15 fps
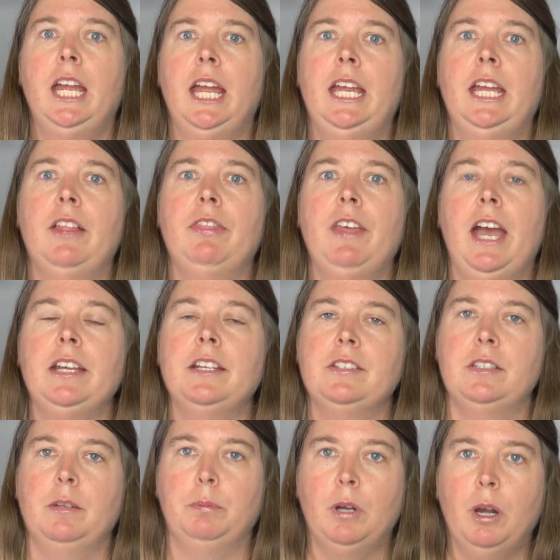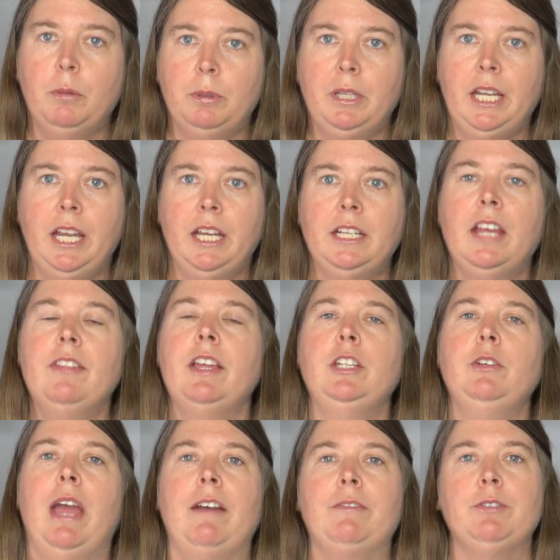and that is the Pro plan, and then
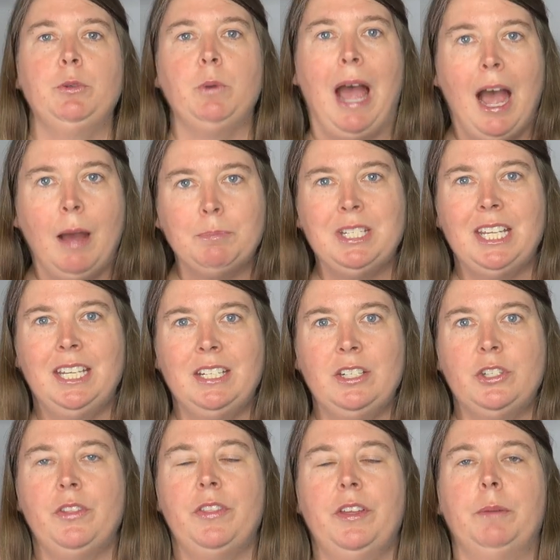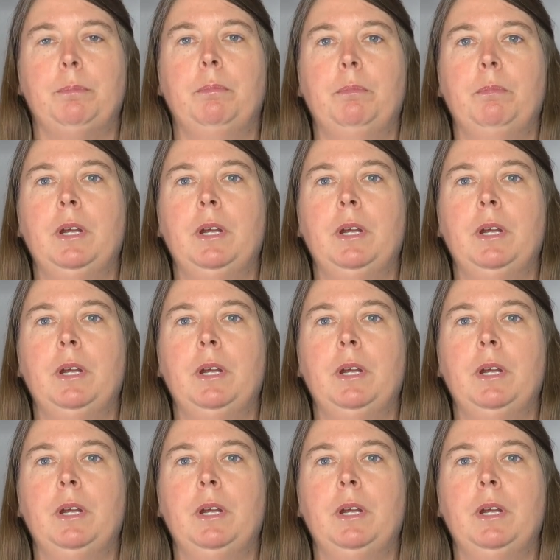you have to opt into their